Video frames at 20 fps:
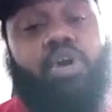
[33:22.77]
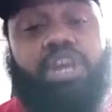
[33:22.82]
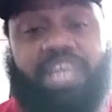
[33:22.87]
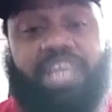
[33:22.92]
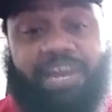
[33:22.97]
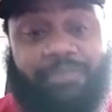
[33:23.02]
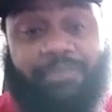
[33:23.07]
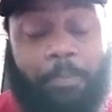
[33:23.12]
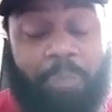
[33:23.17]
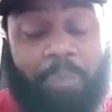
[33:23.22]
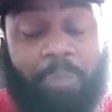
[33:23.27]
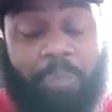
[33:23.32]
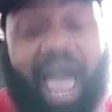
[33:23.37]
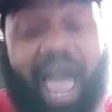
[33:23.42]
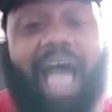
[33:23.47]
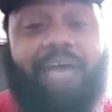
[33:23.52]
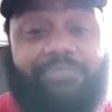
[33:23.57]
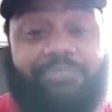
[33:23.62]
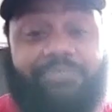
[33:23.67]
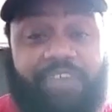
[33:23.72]
on your
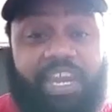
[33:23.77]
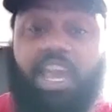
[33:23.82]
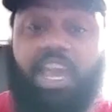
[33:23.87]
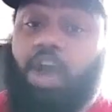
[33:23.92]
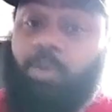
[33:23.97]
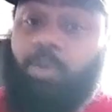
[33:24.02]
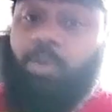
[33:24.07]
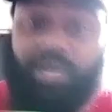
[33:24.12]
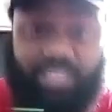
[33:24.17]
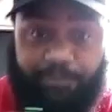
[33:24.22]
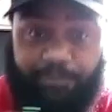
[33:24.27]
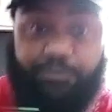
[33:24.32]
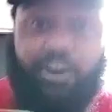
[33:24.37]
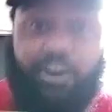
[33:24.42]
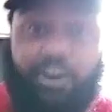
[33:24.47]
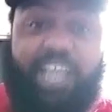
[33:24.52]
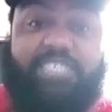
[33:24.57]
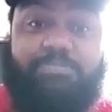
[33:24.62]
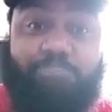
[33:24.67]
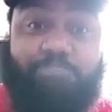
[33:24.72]
reply video with the
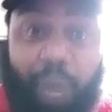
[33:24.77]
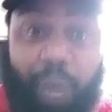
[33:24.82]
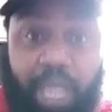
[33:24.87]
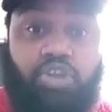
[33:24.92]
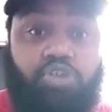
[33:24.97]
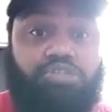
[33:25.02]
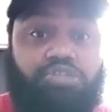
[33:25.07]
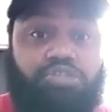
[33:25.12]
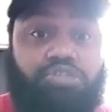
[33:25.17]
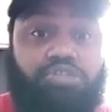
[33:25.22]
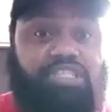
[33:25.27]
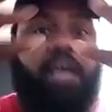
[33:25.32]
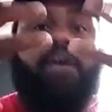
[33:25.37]
fresh bundles,